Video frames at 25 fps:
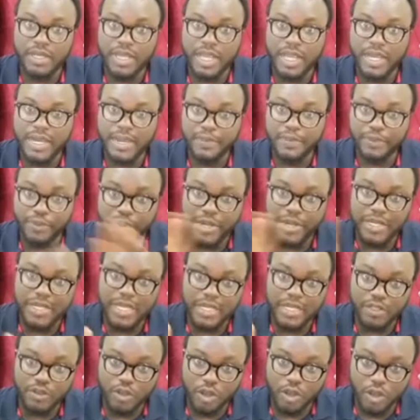And I pray
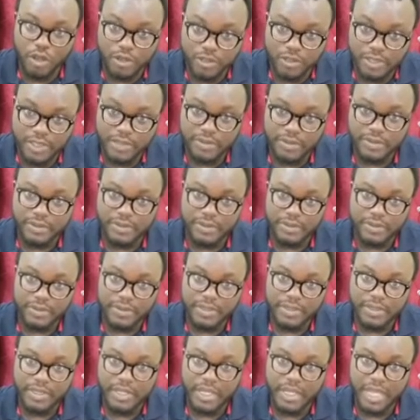that God
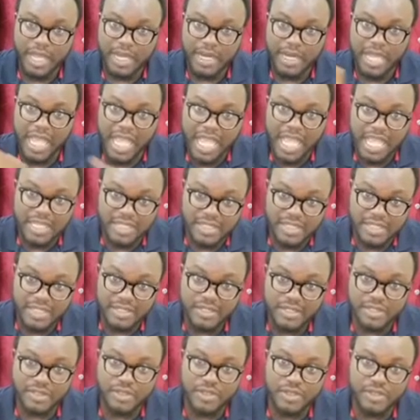and our
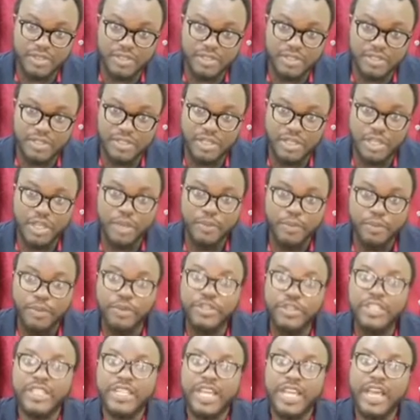ancestors
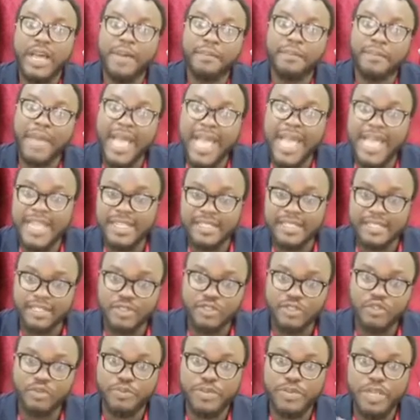put in our
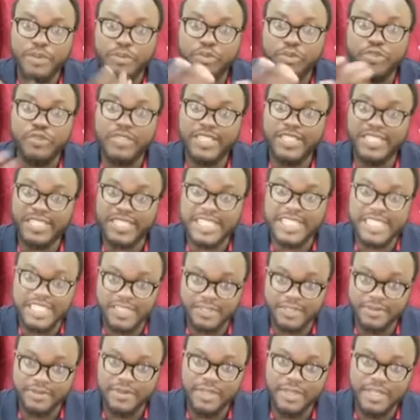minds to be able to
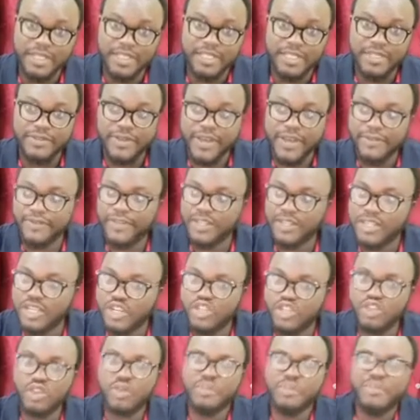see the
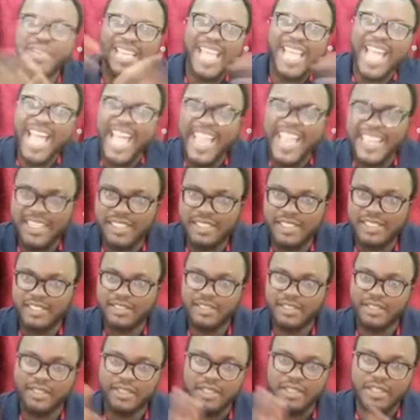revelation behind
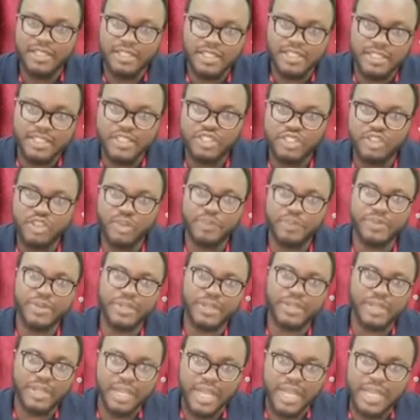this
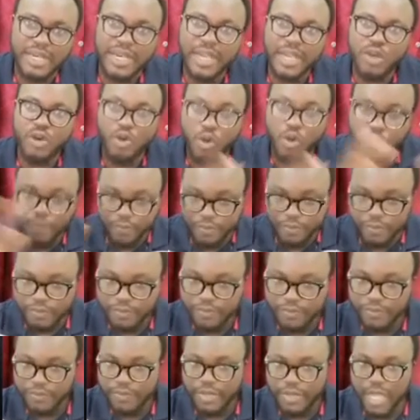topic. And I hope
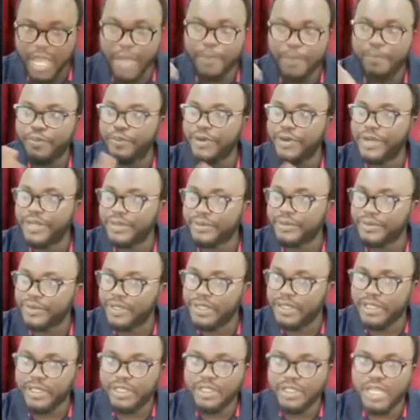and pray
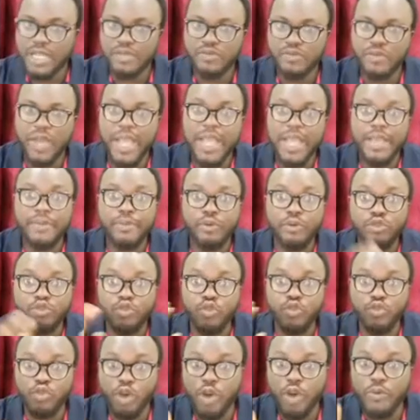that we are able
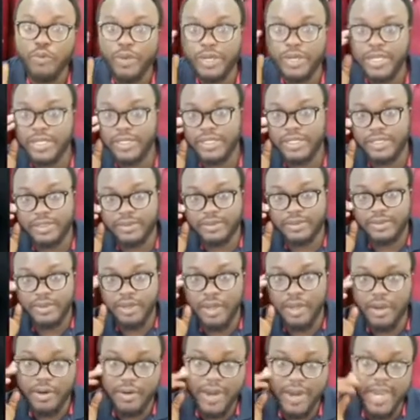to run with it.
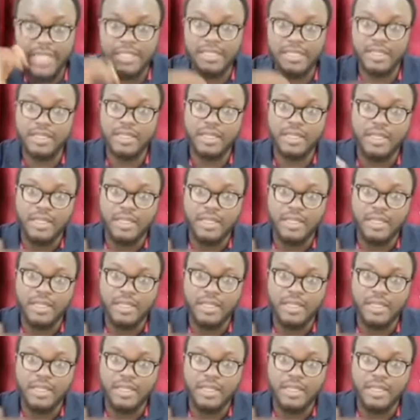All right?